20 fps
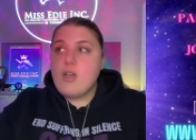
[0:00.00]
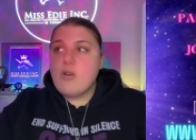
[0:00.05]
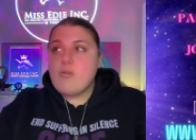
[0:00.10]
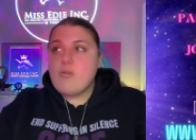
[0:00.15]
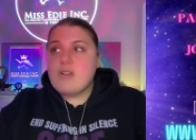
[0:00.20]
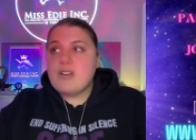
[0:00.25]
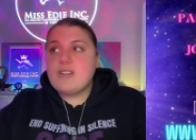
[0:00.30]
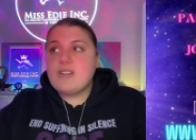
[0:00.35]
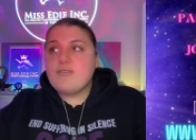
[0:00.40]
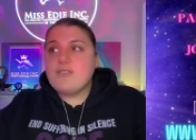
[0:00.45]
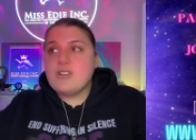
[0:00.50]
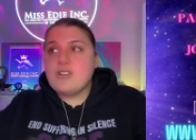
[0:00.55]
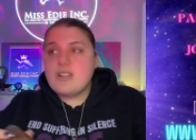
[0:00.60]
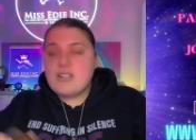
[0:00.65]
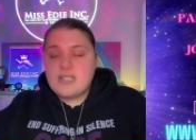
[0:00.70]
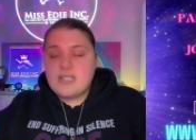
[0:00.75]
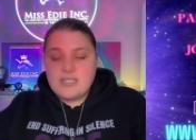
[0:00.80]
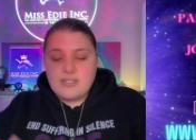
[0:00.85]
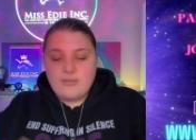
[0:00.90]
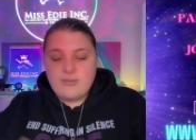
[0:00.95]
whatever
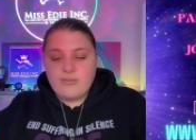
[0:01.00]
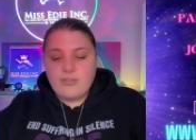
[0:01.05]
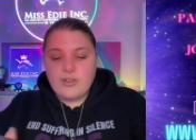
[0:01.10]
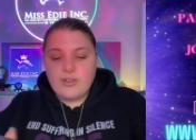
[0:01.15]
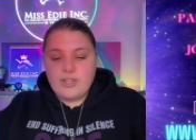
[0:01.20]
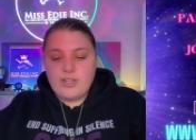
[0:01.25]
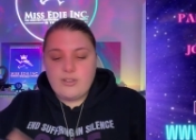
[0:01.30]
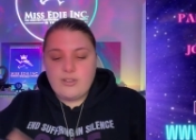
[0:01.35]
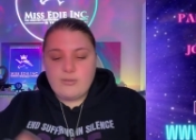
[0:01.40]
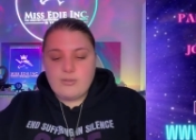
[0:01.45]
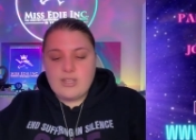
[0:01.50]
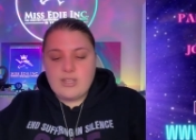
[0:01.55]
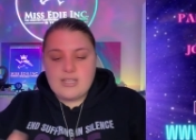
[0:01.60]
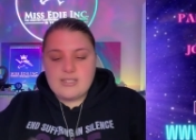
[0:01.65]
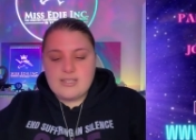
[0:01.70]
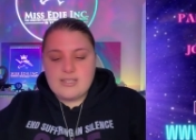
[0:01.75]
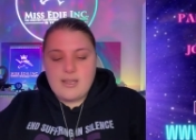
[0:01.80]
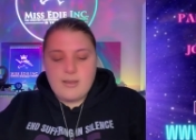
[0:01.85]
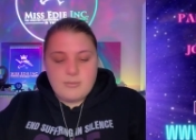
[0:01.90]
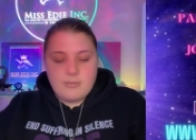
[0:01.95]
it is for you
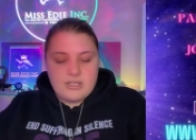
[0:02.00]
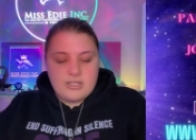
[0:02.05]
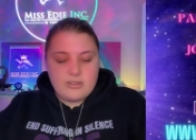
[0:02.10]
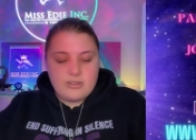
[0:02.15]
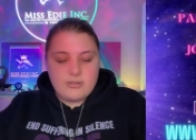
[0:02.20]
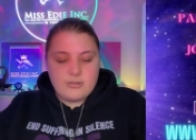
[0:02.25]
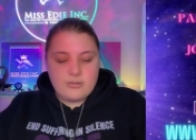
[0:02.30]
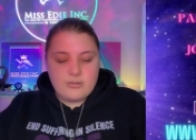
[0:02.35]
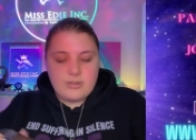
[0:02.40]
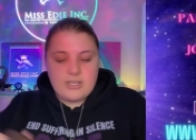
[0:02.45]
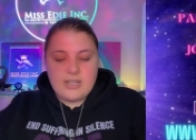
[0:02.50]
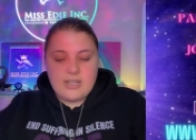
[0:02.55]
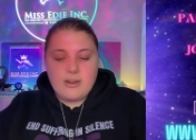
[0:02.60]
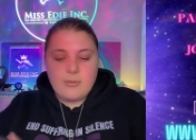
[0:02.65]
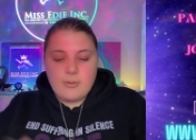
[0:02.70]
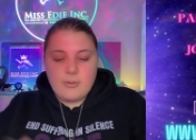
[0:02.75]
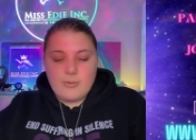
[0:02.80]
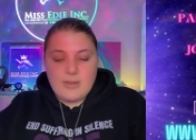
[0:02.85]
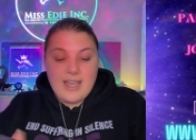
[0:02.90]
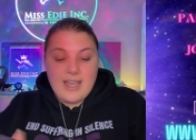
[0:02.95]
that's coming through here.
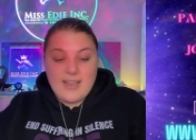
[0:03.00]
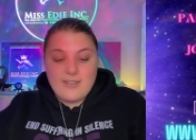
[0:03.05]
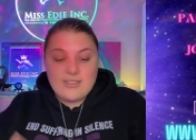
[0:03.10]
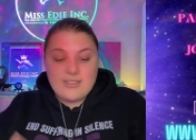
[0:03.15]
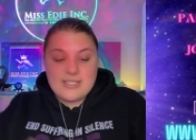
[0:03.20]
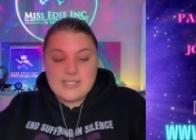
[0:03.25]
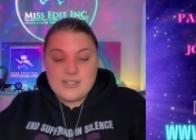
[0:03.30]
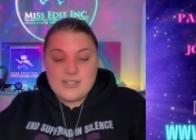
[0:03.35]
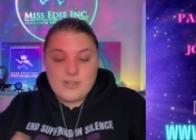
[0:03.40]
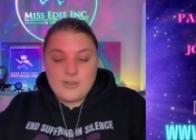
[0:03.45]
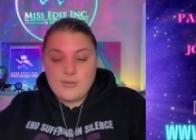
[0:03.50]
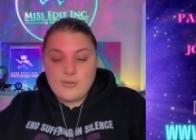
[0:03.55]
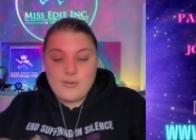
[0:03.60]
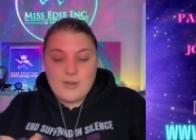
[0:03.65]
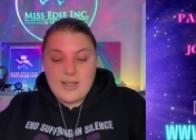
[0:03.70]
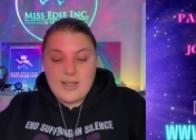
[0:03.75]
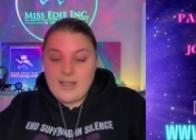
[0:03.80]
But we have this new